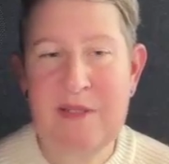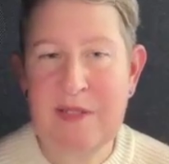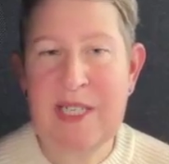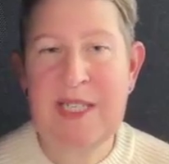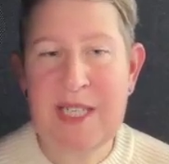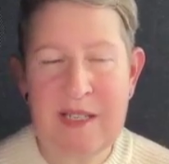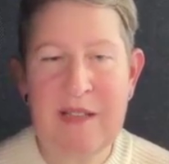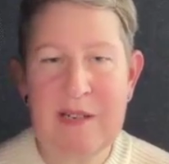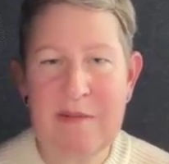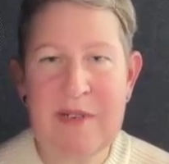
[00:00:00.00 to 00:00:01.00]
certainly
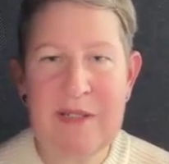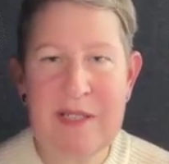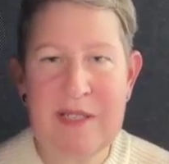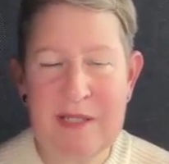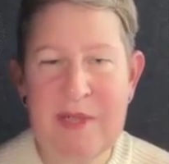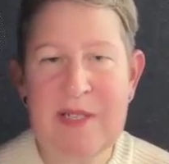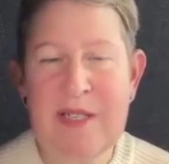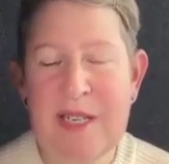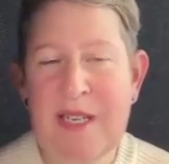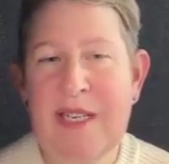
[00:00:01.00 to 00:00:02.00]
dialogue with
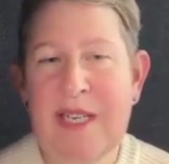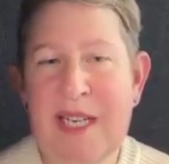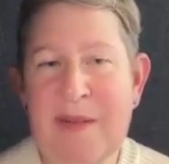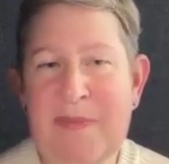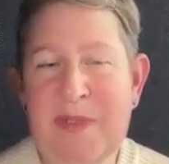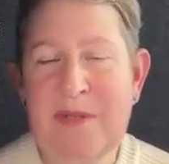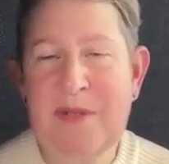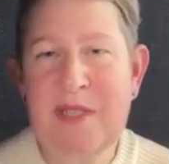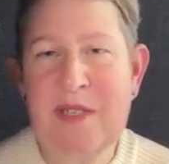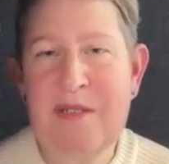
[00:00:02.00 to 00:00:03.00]
customers. So
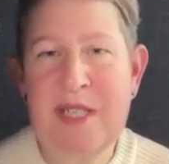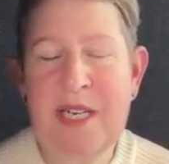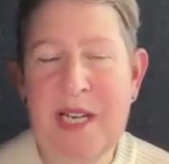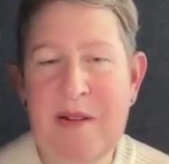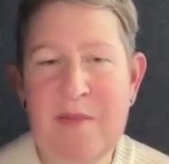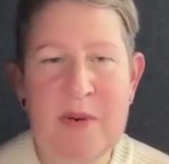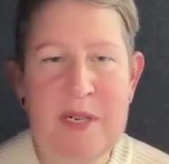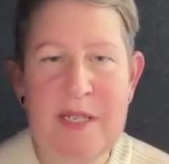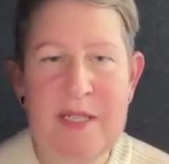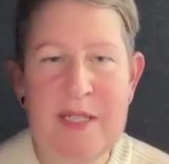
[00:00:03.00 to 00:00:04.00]
just understanding how
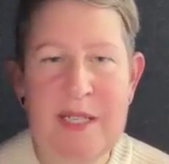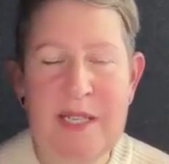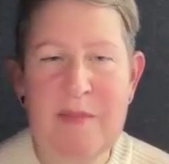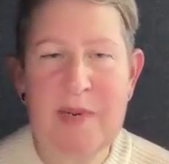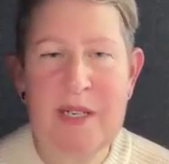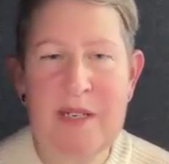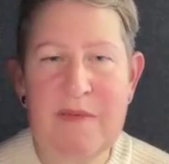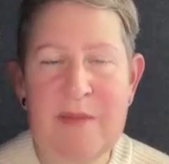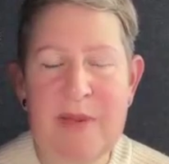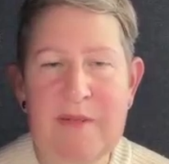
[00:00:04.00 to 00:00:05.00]
important it is to get that market
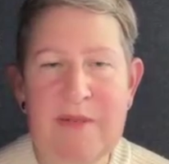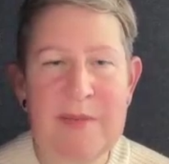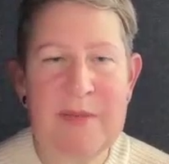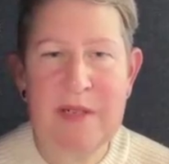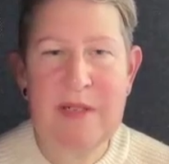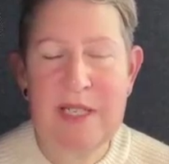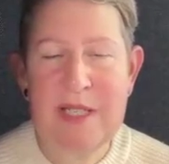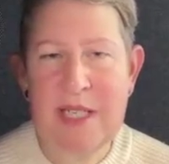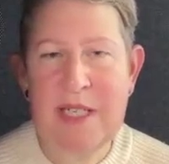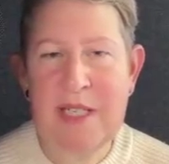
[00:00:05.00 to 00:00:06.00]
feedback from an early
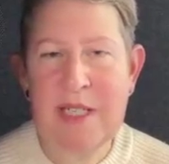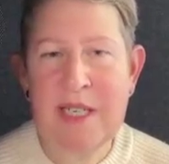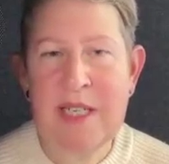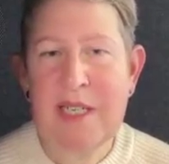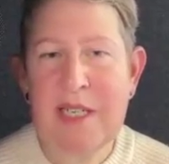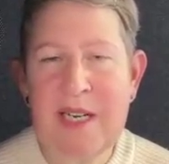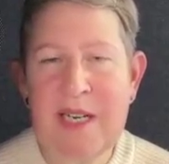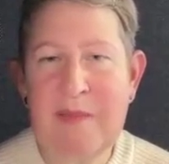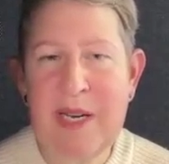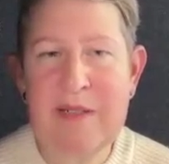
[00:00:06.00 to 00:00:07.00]
stage
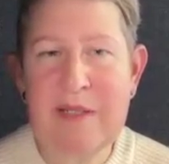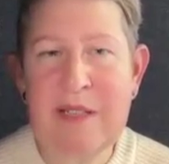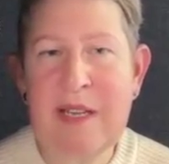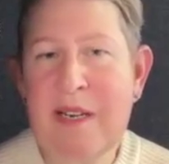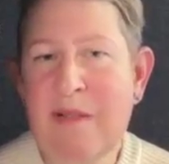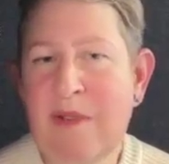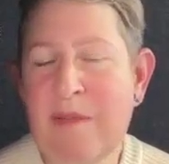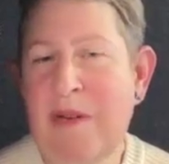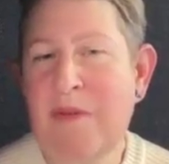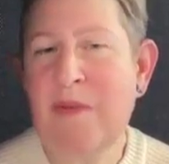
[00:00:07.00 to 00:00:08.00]
matters a lot.
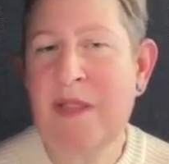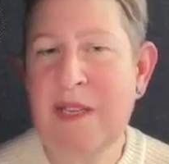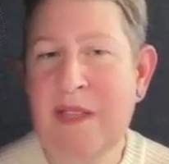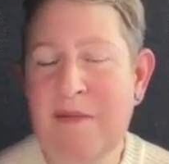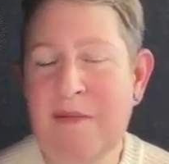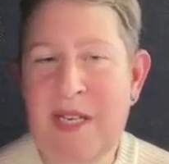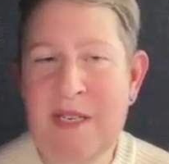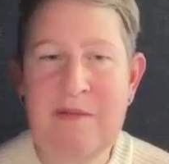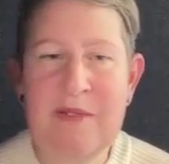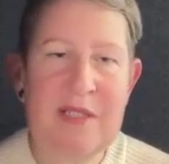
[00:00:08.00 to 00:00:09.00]
I mean, one thing that we
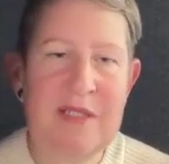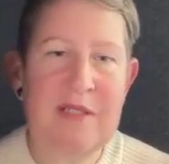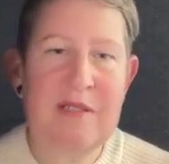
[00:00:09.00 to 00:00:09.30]
do, which